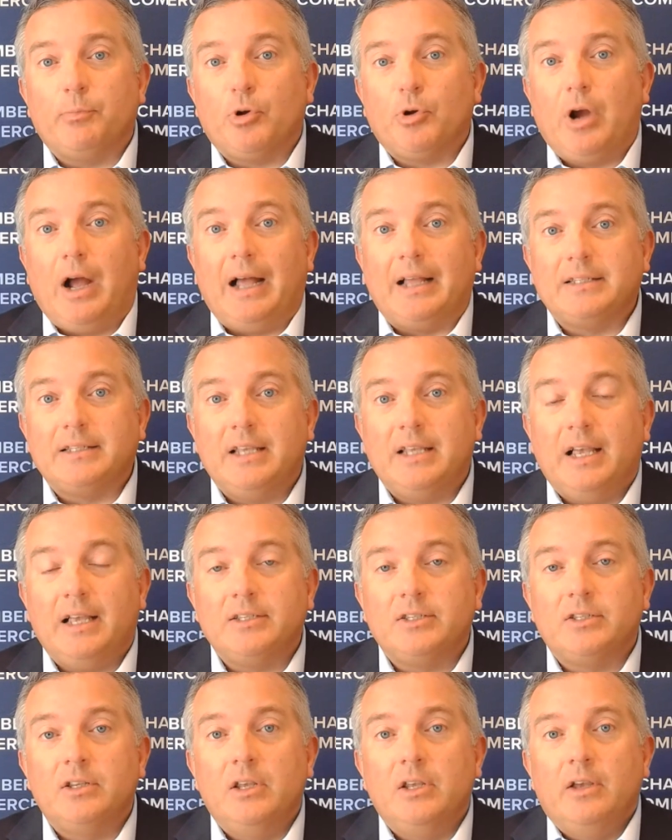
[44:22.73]

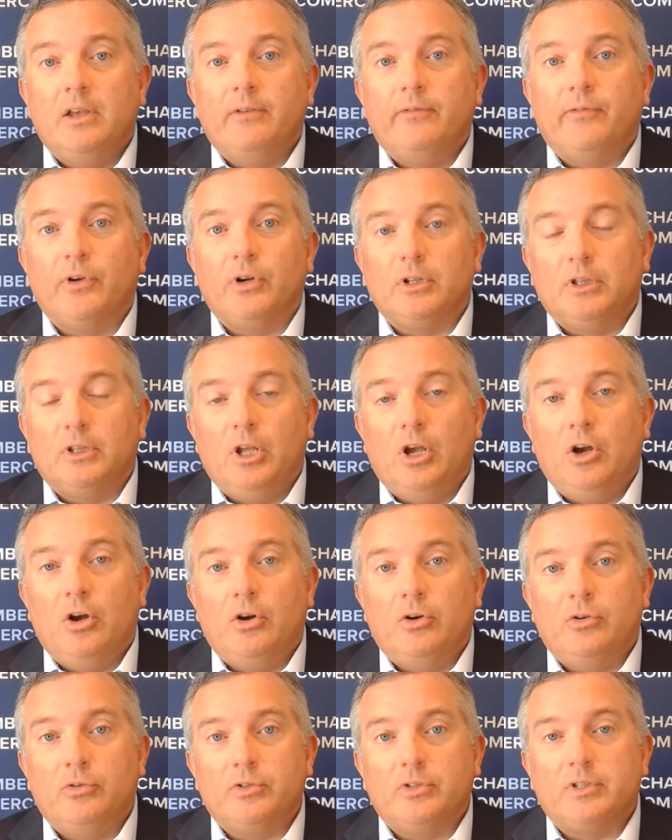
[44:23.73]
process for
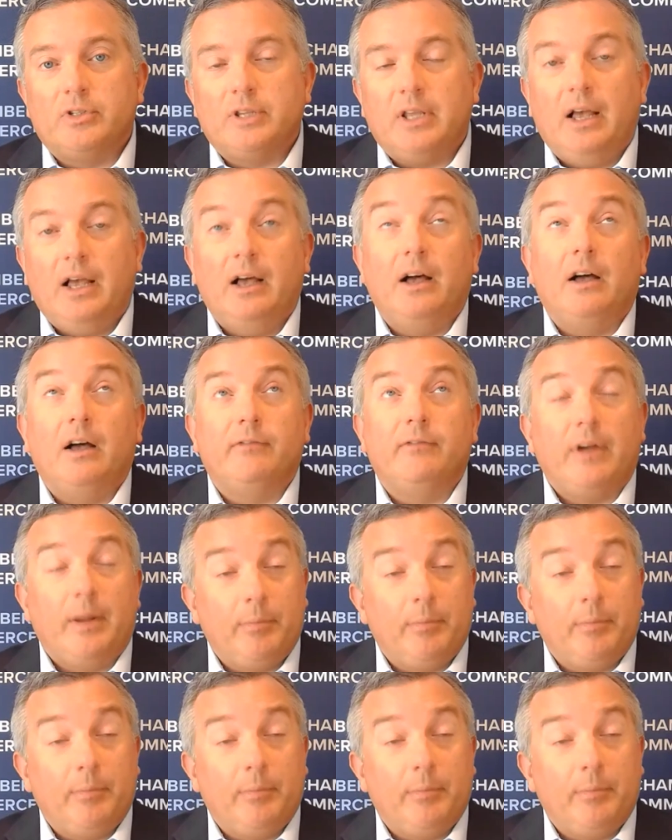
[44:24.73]
loans of,